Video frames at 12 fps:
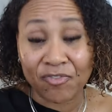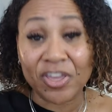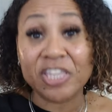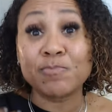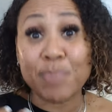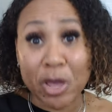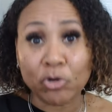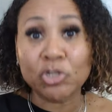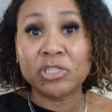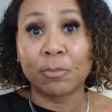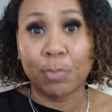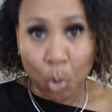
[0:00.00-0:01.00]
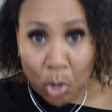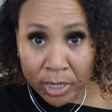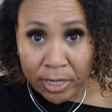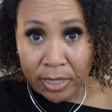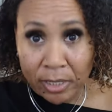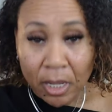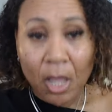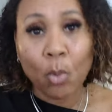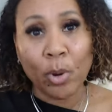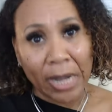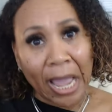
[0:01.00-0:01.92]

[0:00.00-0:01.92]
is better supported when